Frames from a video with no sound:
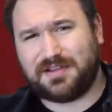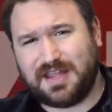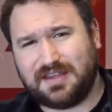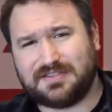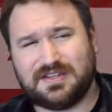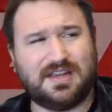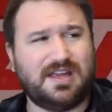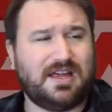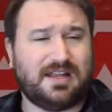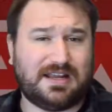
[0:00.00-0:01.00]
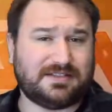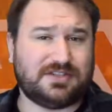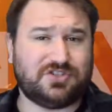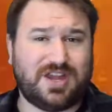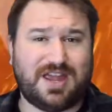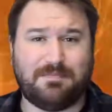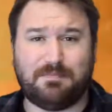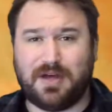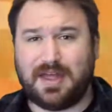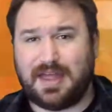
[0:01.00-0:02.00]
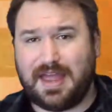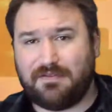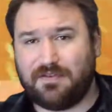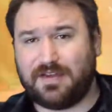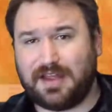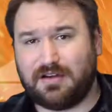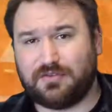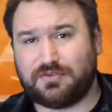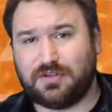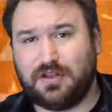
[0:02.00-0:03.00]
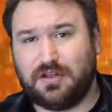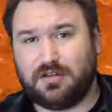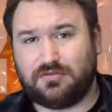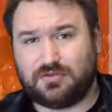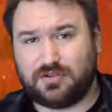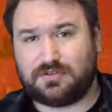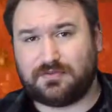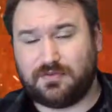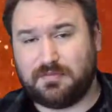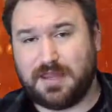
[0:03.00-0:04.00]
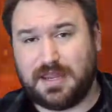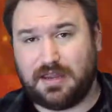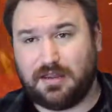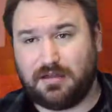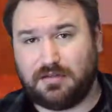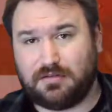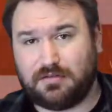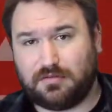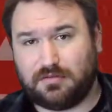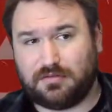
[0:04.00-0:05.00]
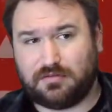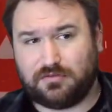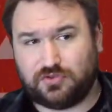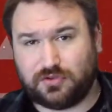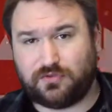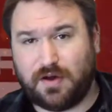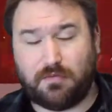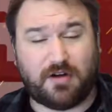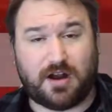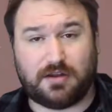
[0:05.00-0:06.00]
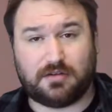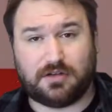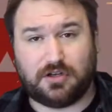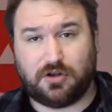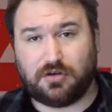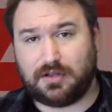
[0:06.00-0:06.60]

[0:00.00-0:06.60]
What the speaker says: place, and that's a shame, but everything else just for me just felt right. You know,